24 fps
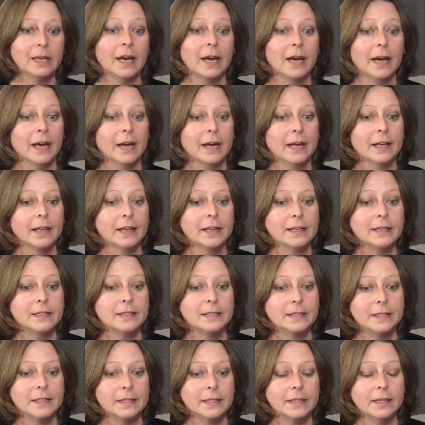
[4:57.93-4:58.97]
and
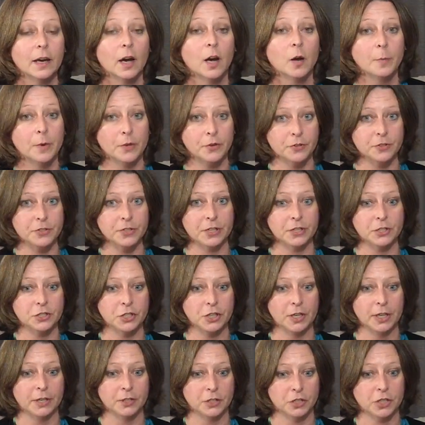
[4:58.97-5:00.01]
the homeowner's
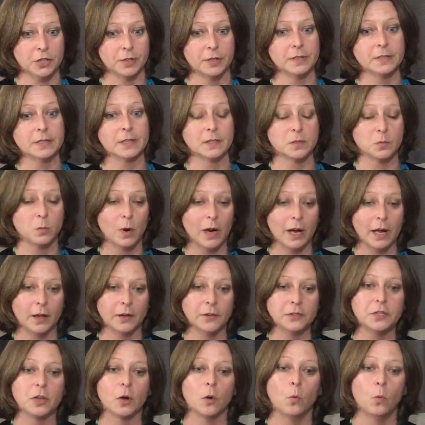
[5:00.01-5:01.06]
insurance as
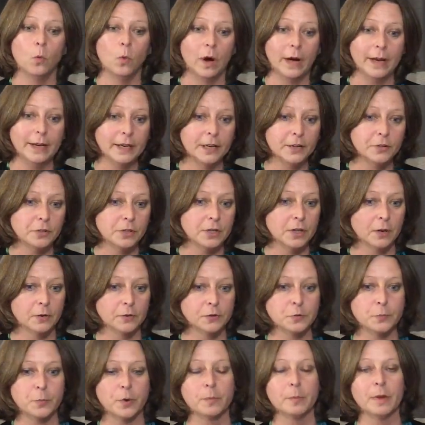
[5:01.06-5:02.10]
well. So
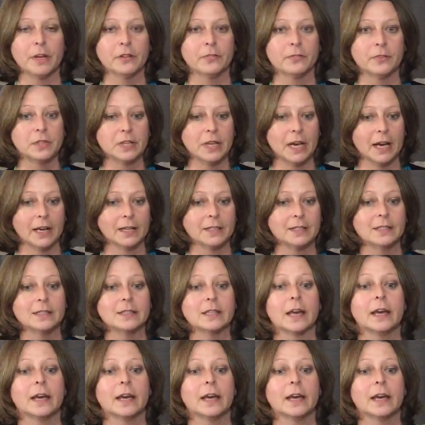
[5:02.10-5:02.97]
$100 per month for taxes,